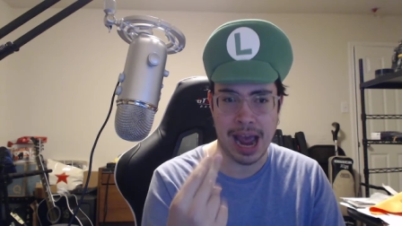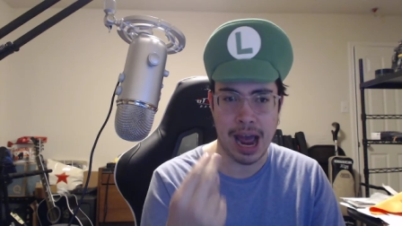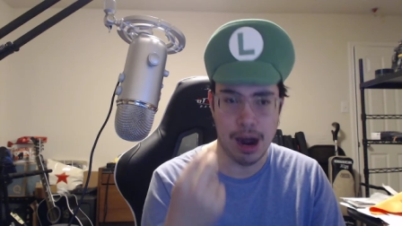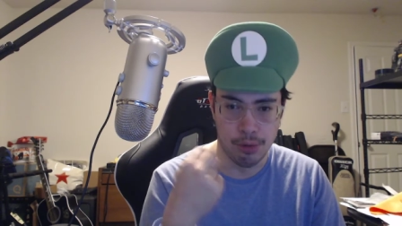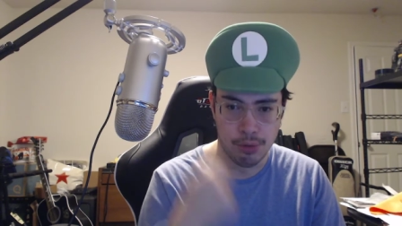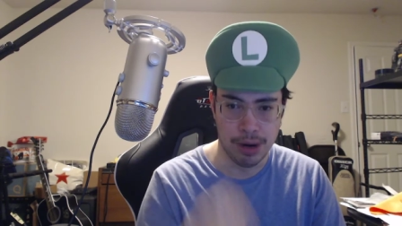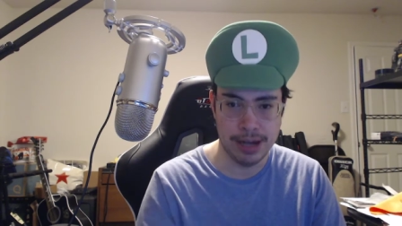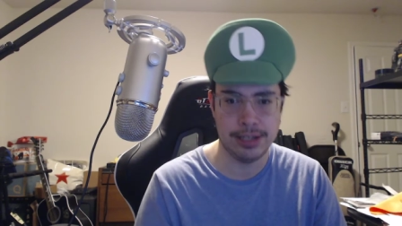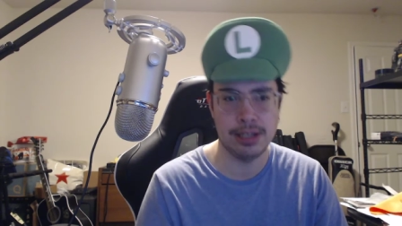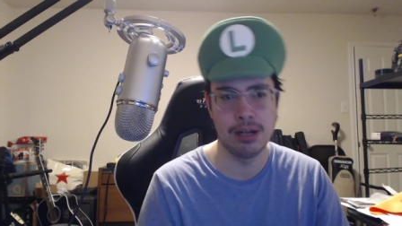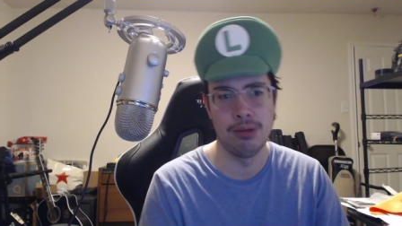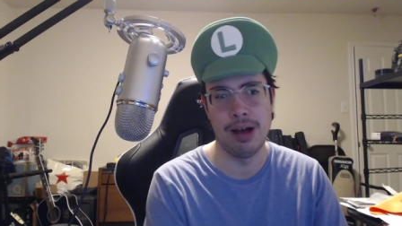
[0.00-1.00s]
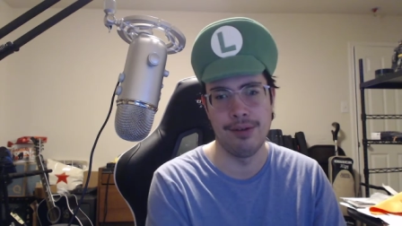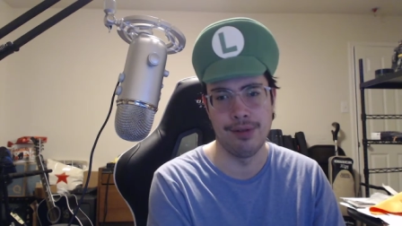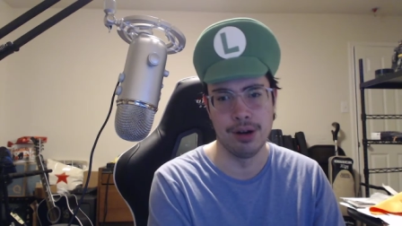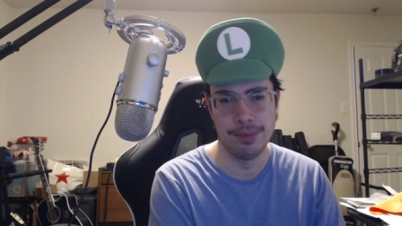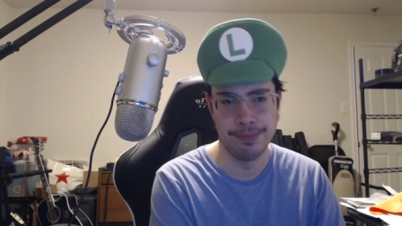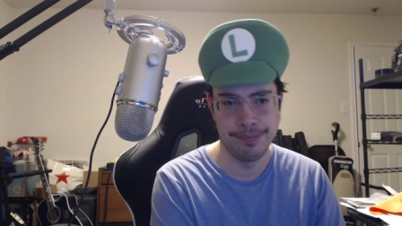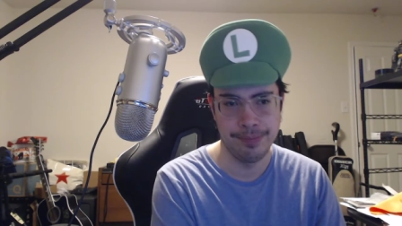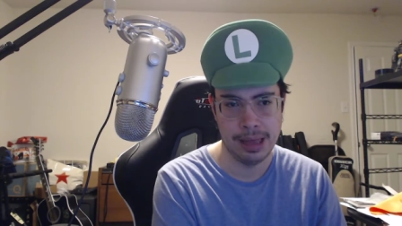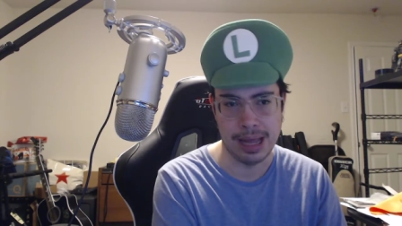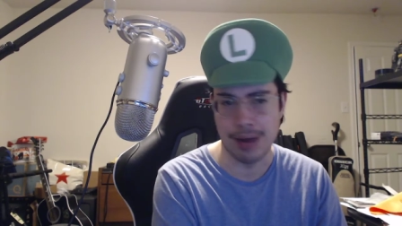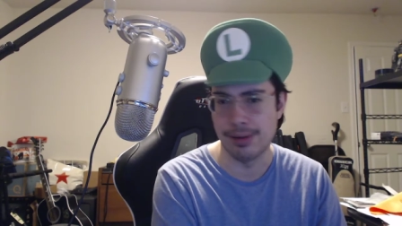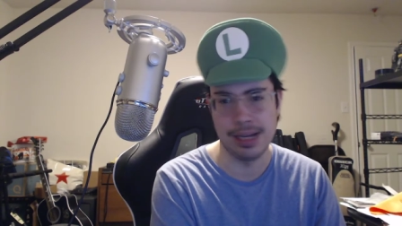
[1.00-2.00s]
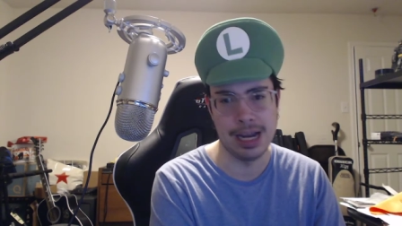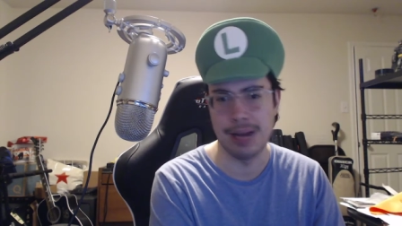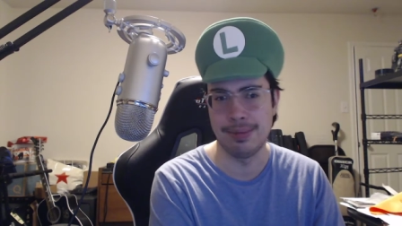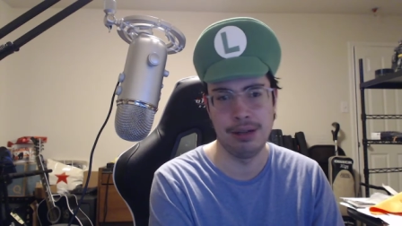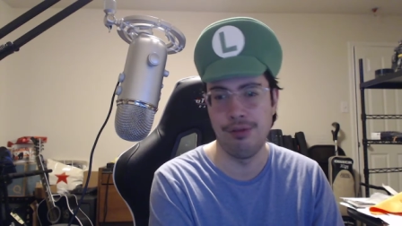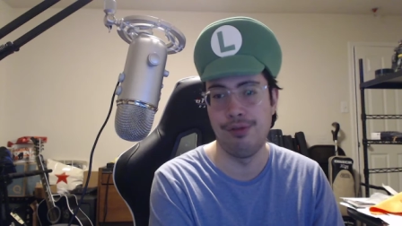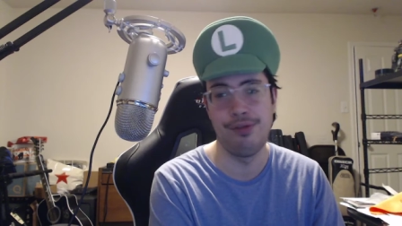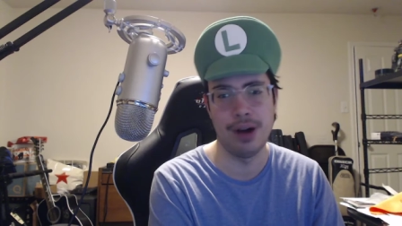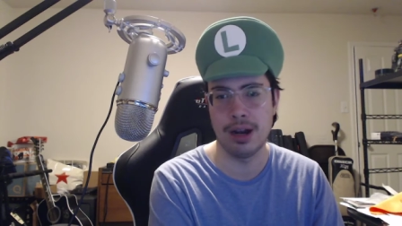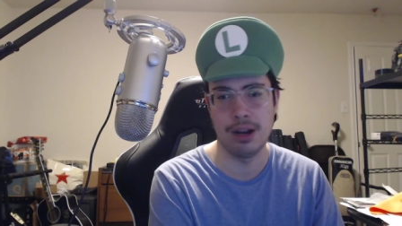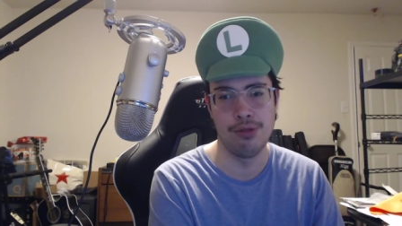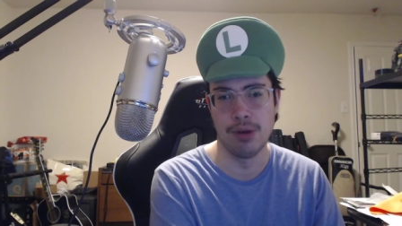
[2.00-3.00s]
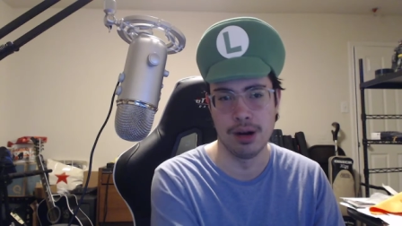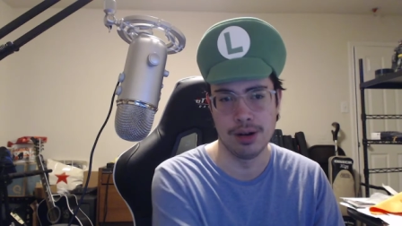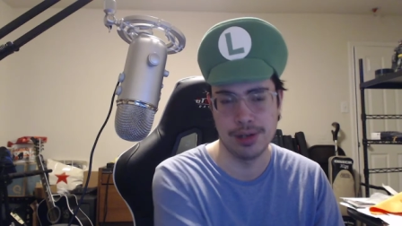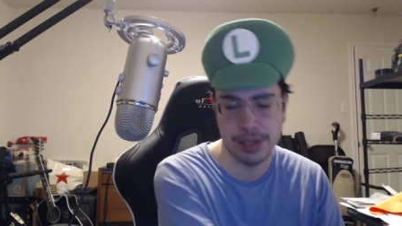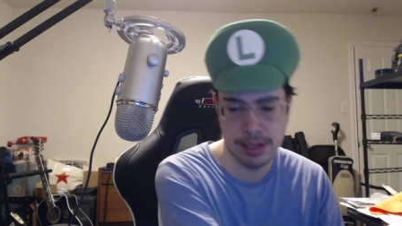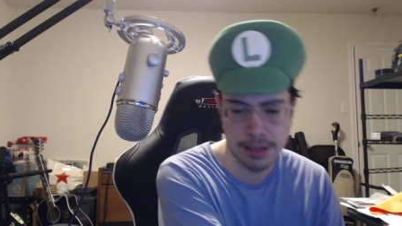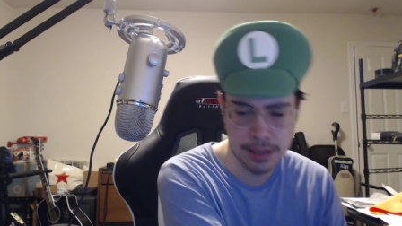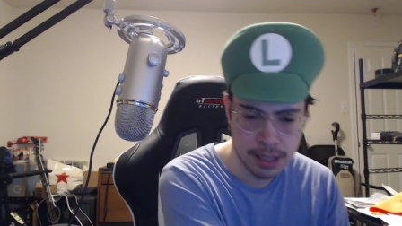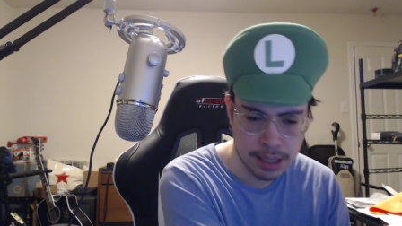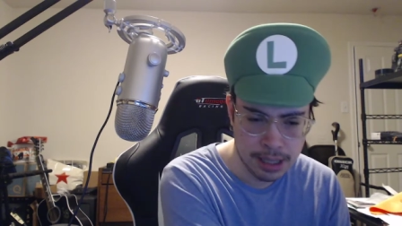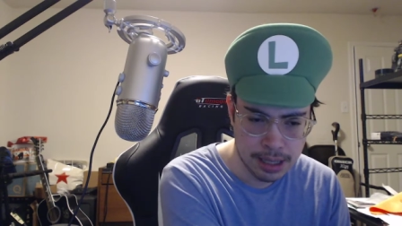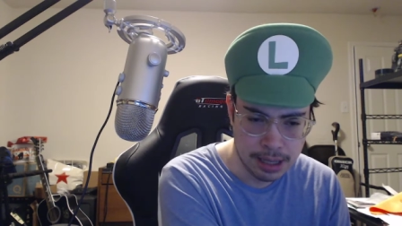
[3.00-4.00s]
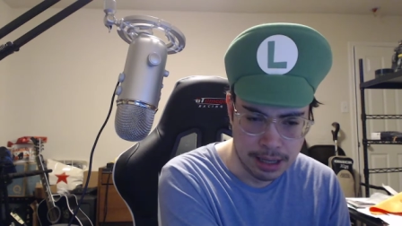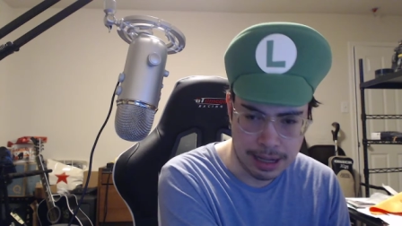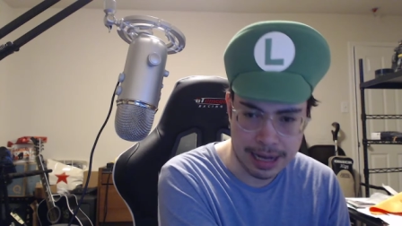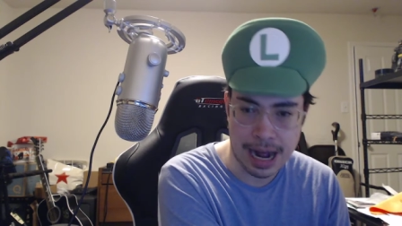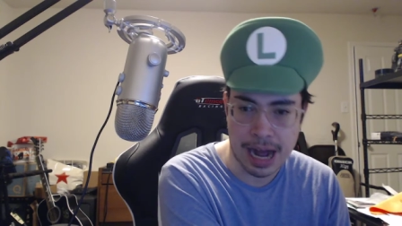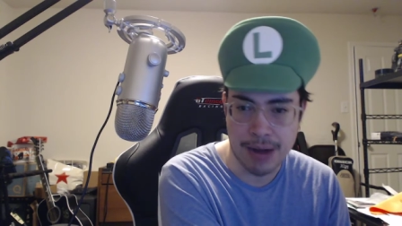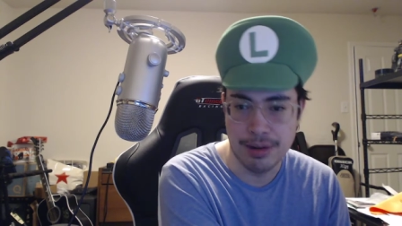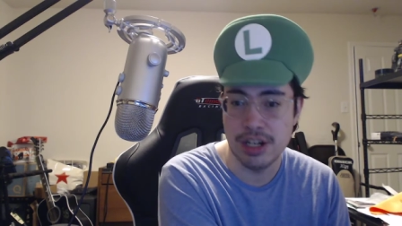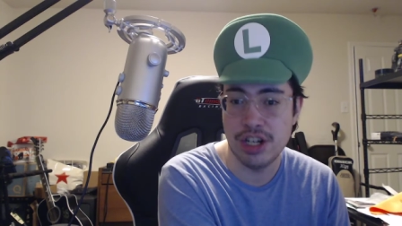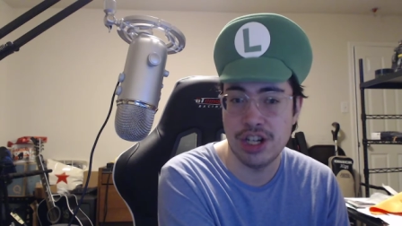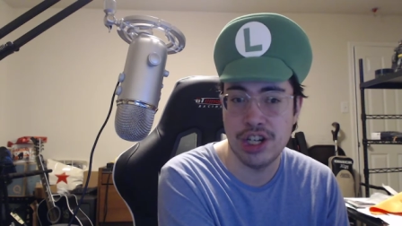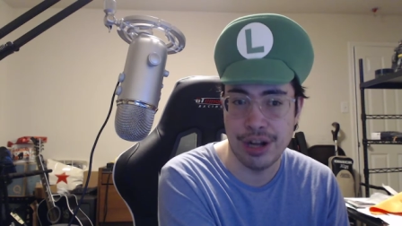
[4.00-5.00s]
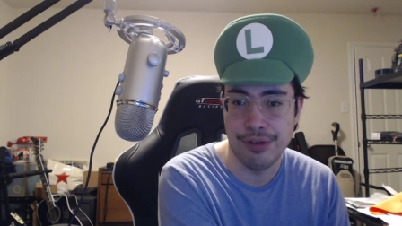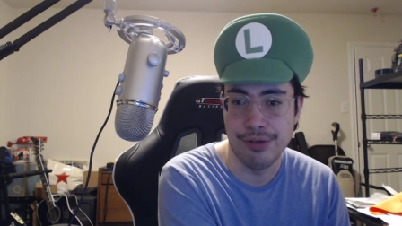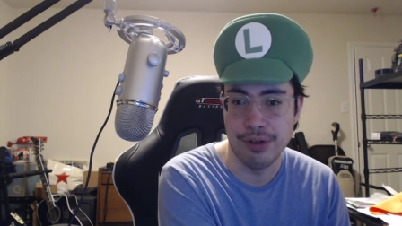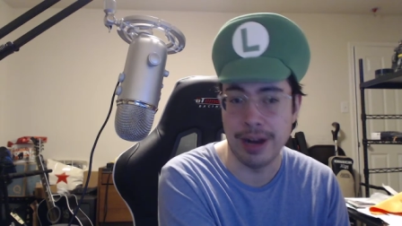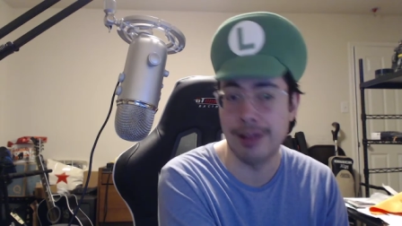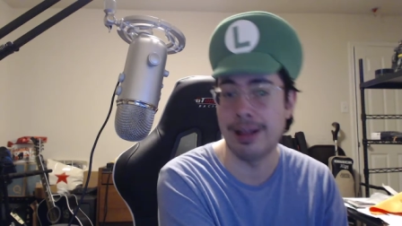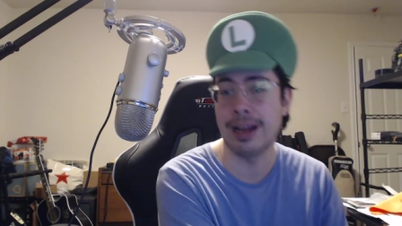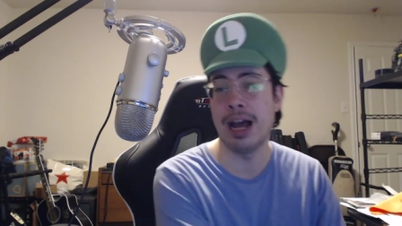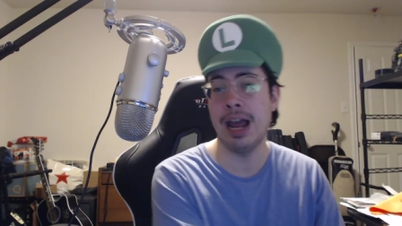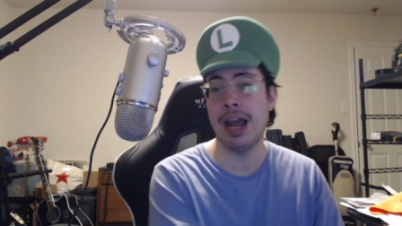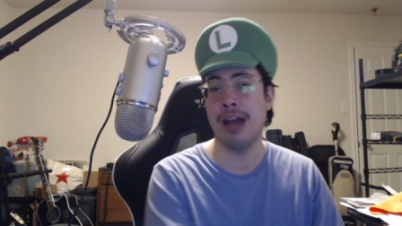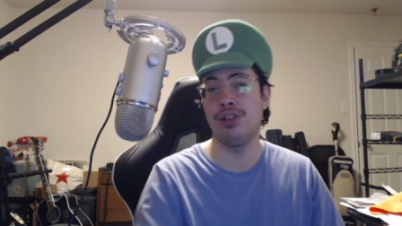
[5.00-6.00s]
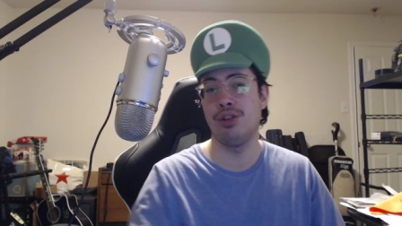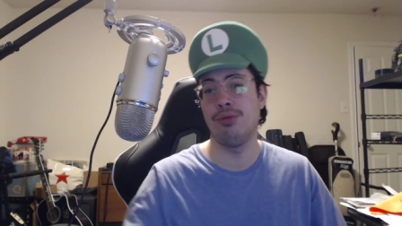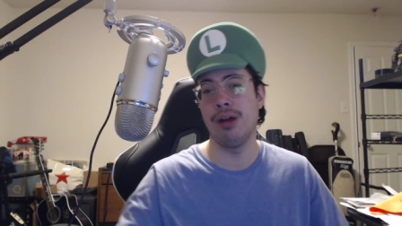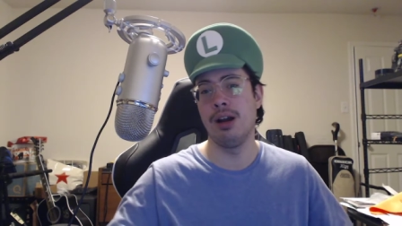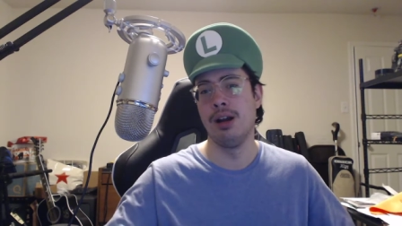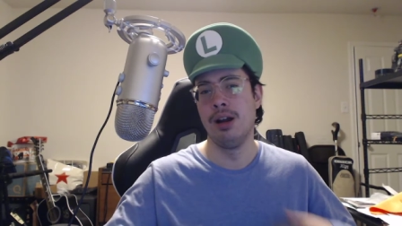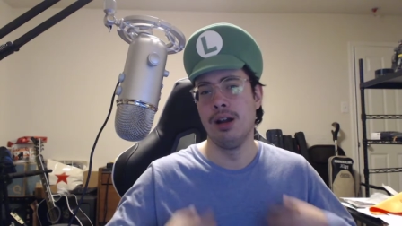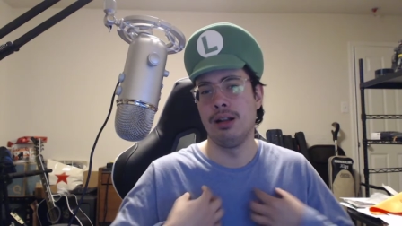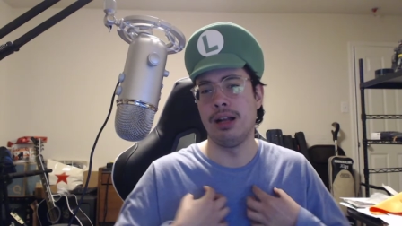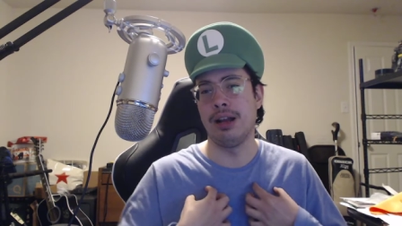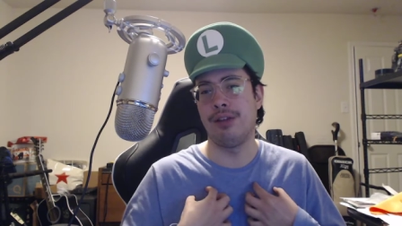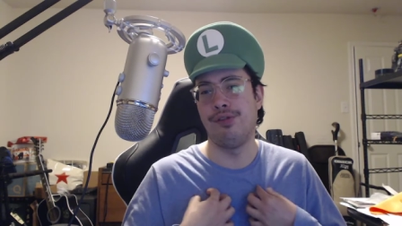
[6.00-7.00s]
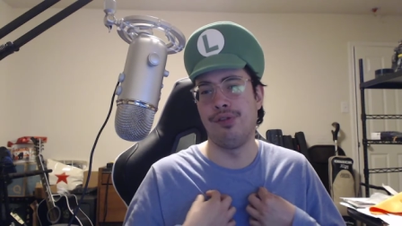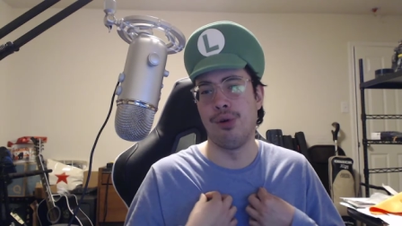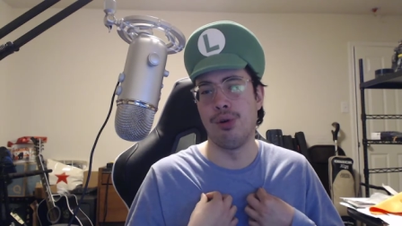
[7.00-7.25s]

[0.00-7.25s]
whatsoever. That was the absolute fucking worst. Like I was shivering. Like I had to wear like four